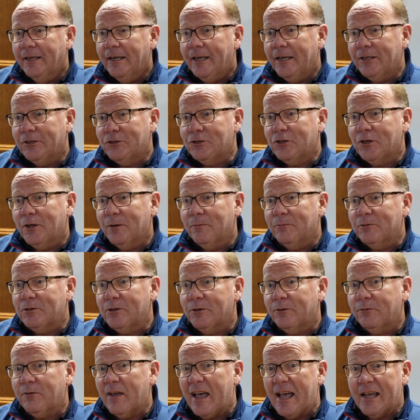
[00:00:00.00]
in terms
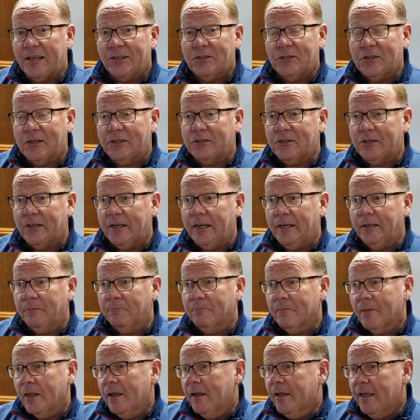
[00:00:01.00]
of accessing
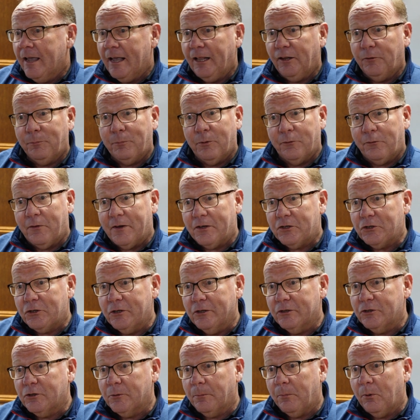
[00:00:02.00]
health
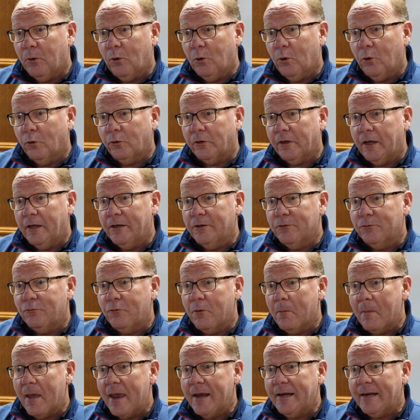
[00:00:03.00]
professional support and
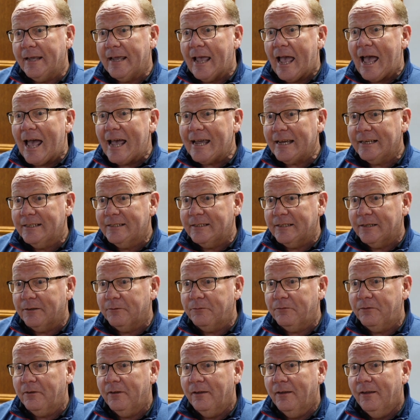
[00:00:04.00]
remaining
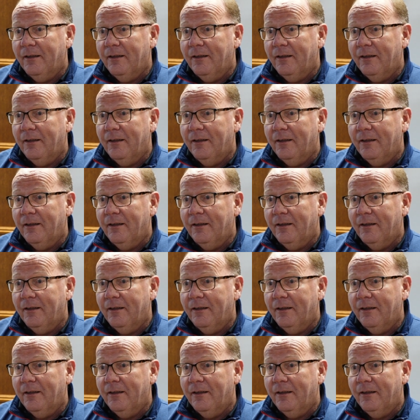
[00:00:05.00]
active